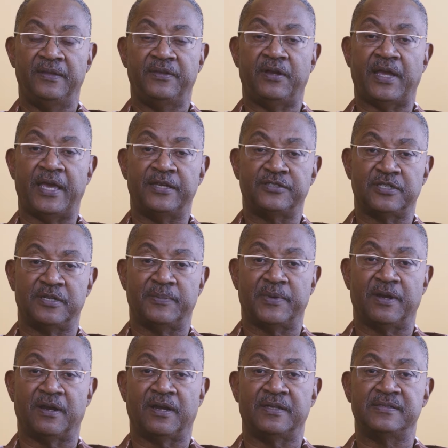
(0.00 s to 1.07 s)
They're Asian
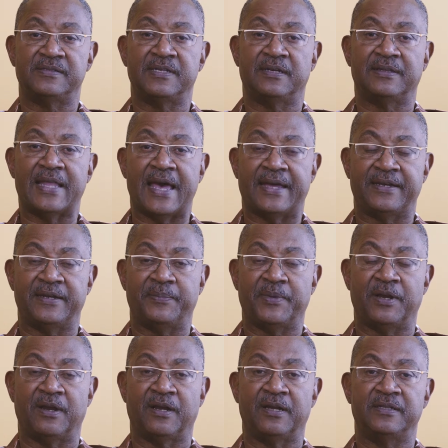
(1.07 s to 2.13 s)
Americans, they're Latin
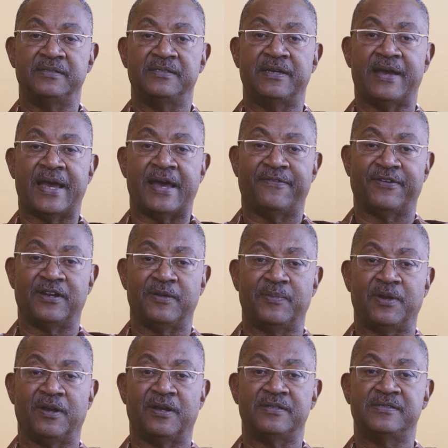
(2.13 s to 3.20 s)
Americans, they're African
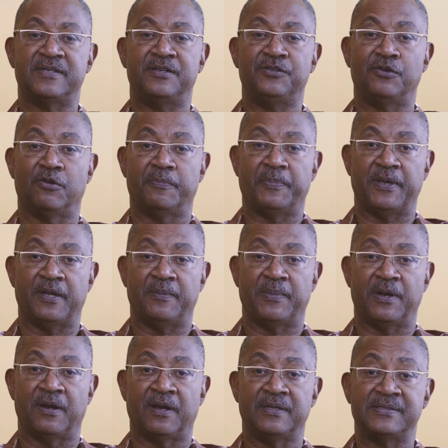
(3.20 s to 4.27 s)
Americans, they're European
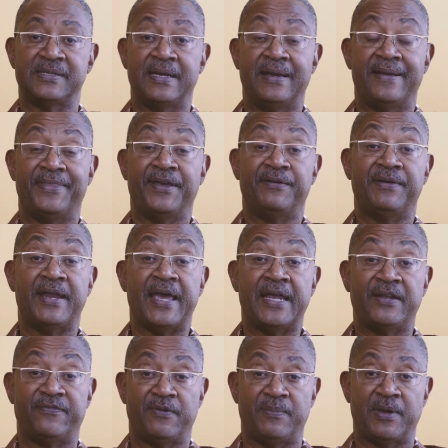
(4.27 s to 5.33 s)
Americans, they're
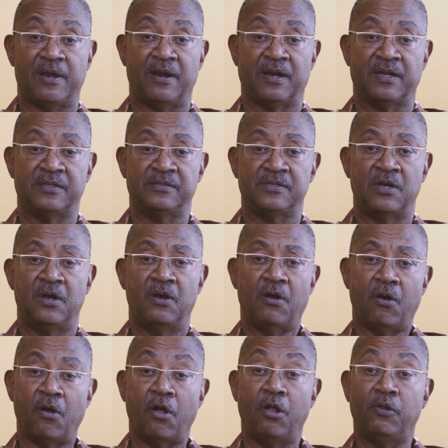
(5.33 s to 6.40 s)
Native Americans,
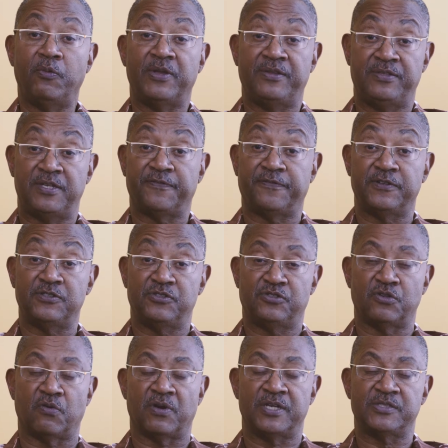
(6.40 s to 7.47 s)
all with different
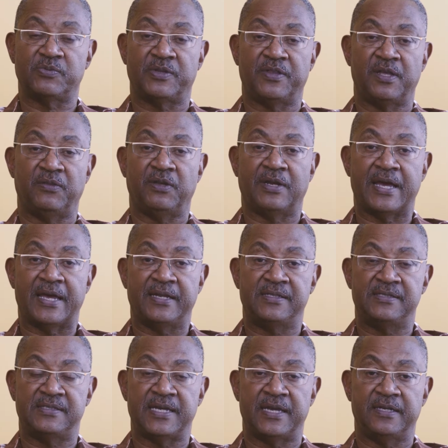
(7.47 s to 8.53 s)
stories within the
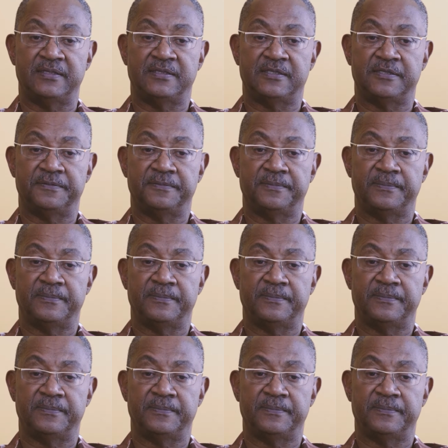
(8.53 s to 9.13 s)
United States.